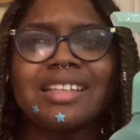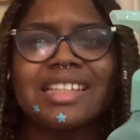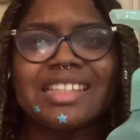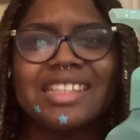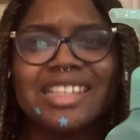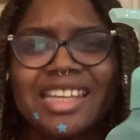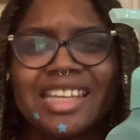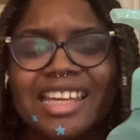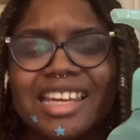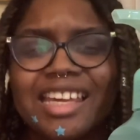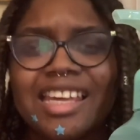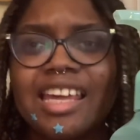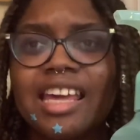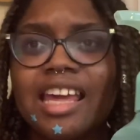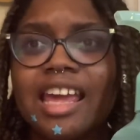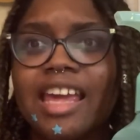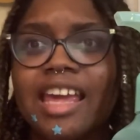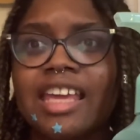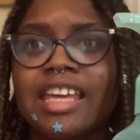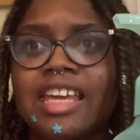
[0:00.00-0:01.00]
tea.
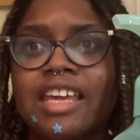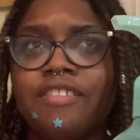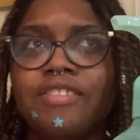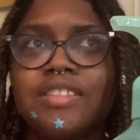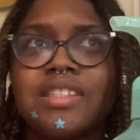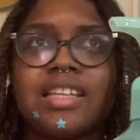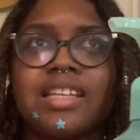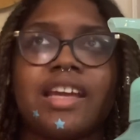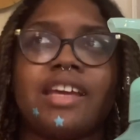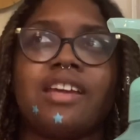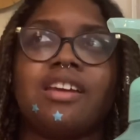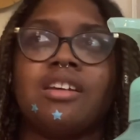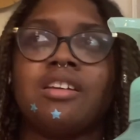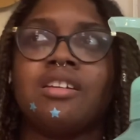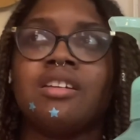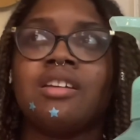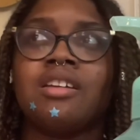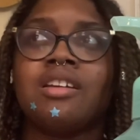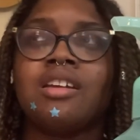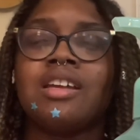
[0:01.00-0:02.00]
It gives like
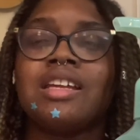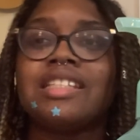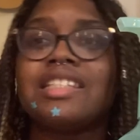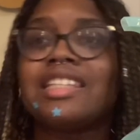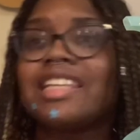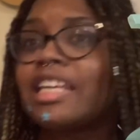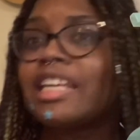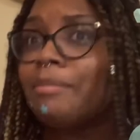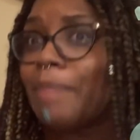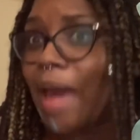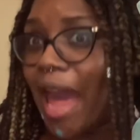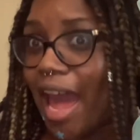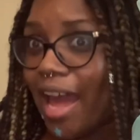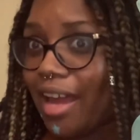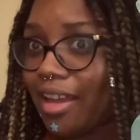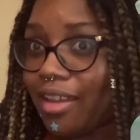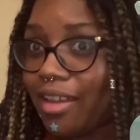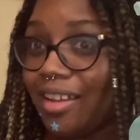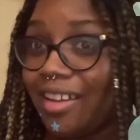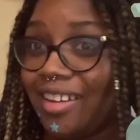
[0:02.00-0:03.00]
tea
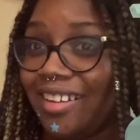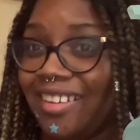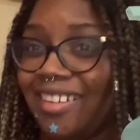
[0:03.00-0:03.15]
bag,